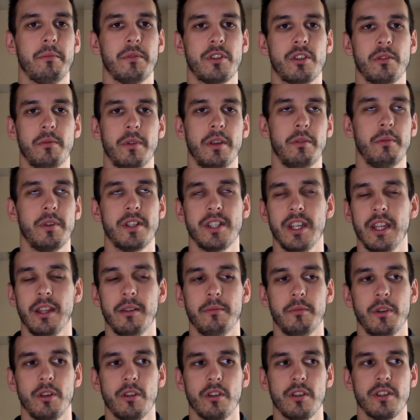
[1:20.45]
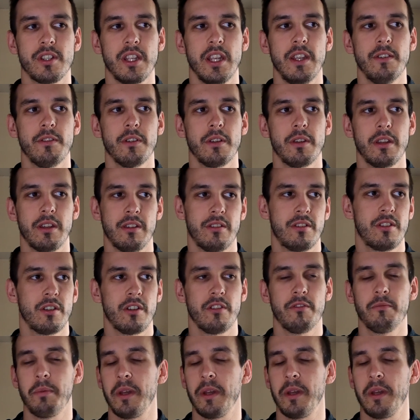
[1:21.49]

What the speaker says: So we say them New Year's Eve, and sort of